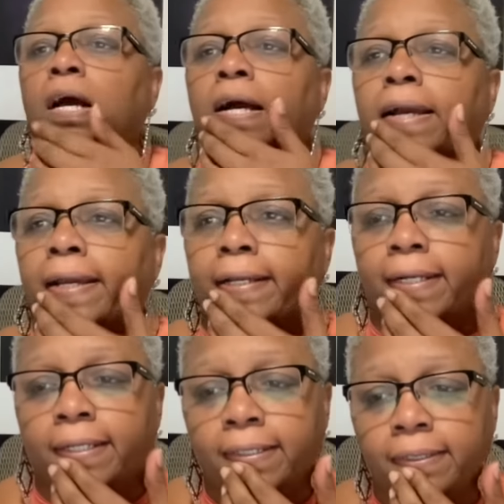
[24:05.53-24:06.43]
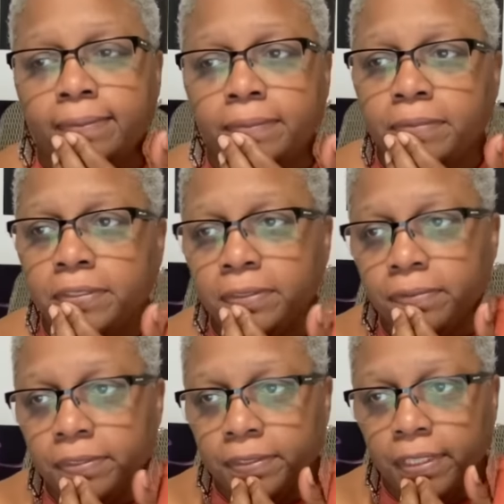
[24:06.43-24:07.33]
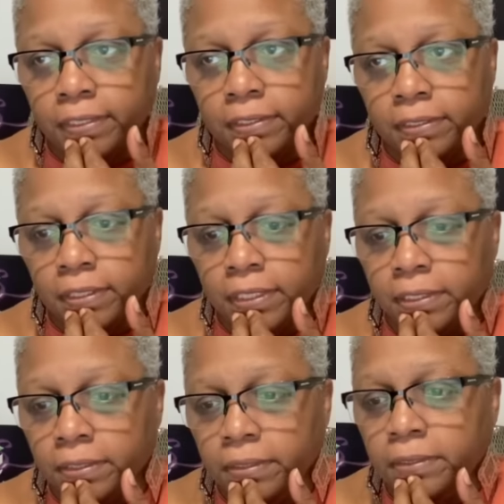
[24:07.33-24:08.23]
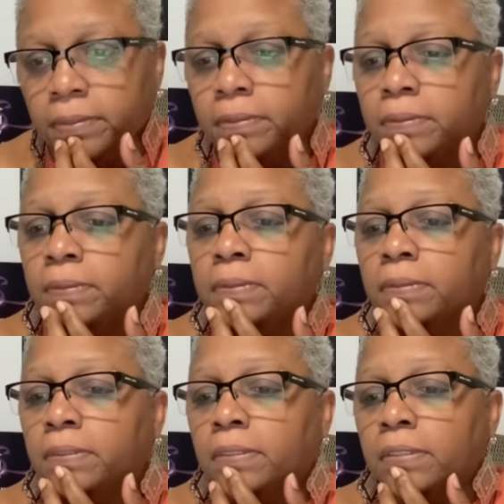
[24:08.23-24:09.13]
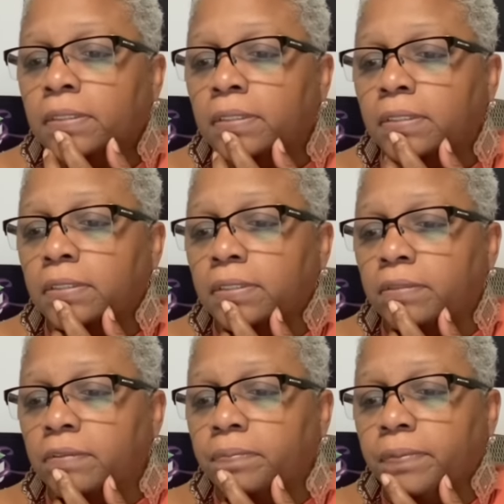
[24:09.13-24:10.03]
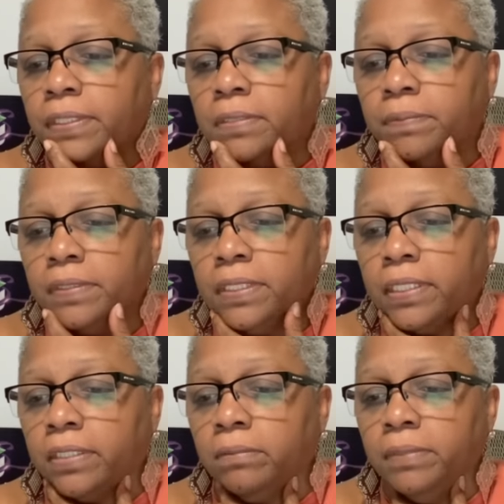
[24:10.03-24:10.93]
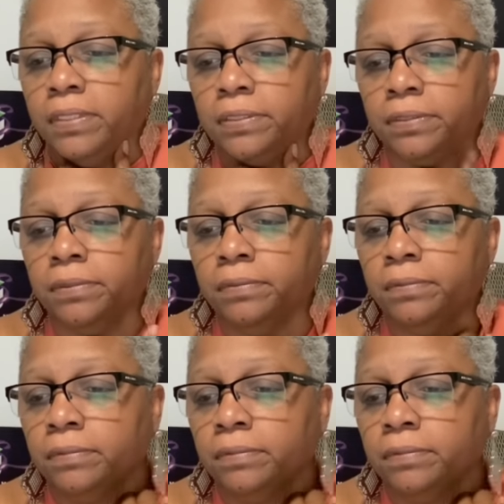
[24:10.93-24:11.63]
All right, let me see what you guys are saying. Sylvia, please protect your mental.